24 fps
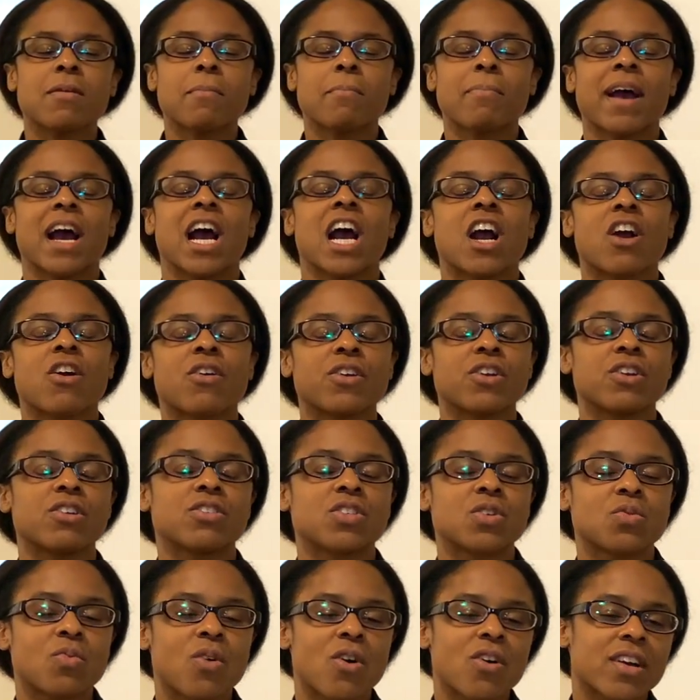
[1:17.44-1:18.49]
empower you
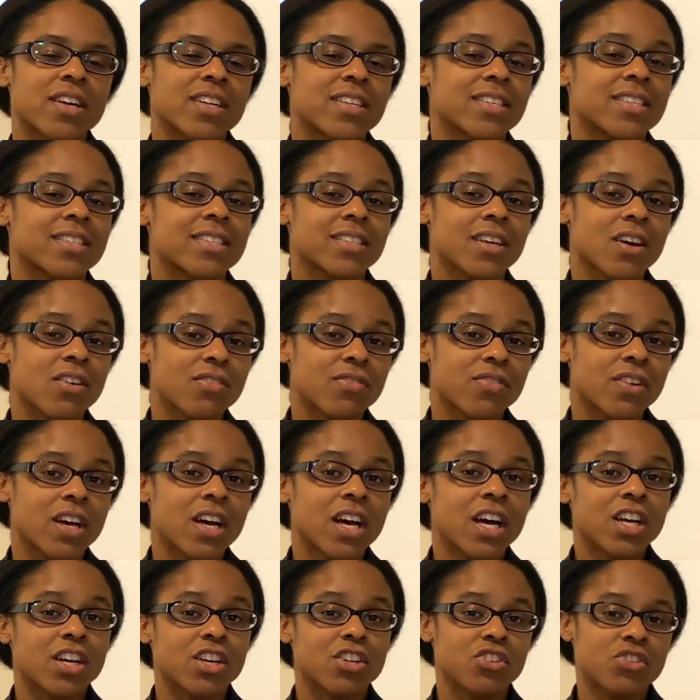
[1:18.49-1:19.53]
to walk in self
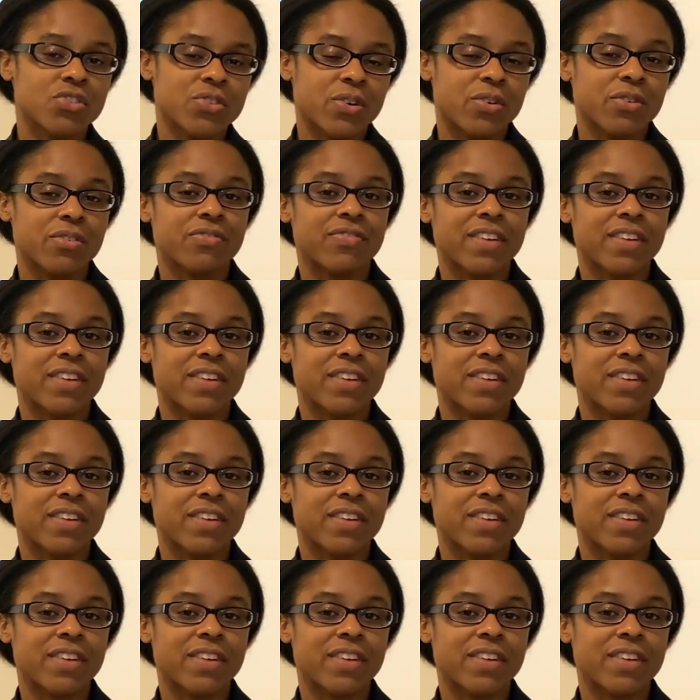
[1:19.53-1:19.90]
controlled